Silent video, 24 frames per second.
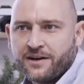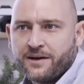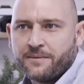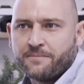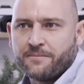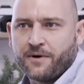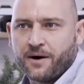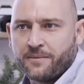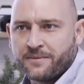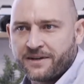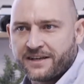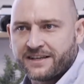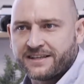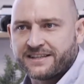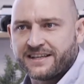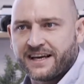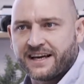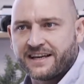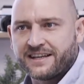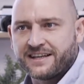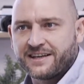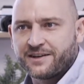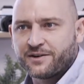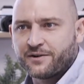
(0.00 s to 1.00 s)
mommy and
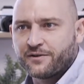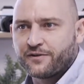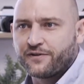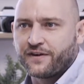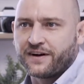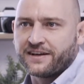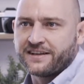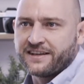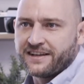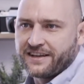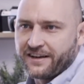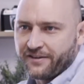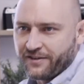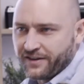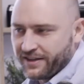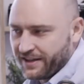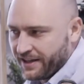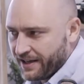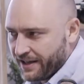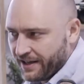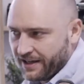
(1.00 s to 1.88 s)
daddy who funded everything.